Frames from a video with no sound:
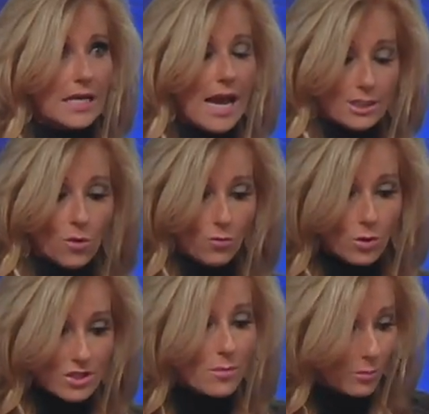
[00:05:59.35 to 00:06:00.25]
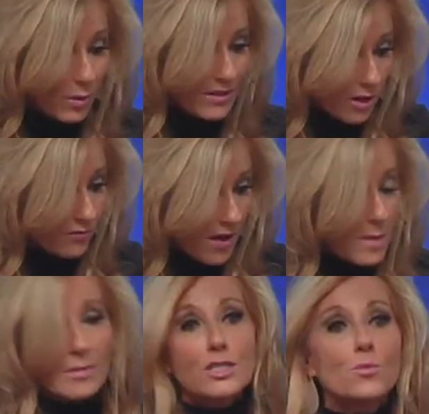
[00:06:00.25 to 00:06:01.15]
And so, of course, they would bring their
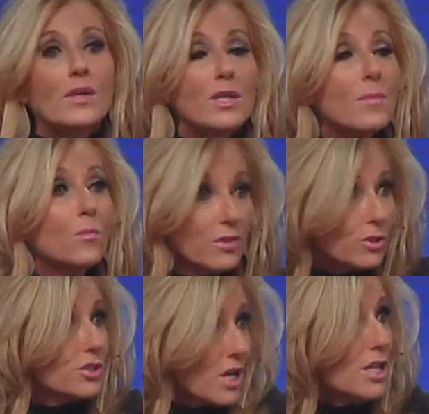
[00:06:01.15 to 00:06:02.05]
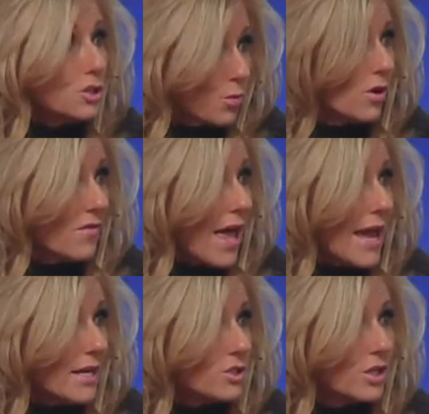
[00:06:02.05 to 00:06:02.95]
families with them, and when their sons were of
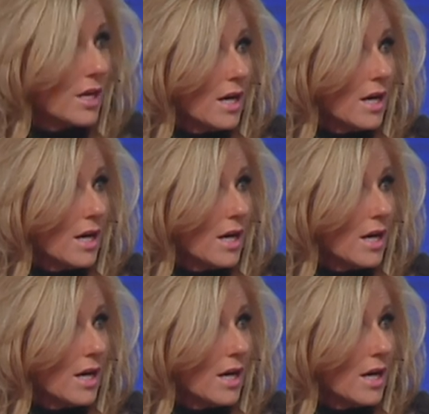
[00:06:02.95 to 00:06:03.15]
age,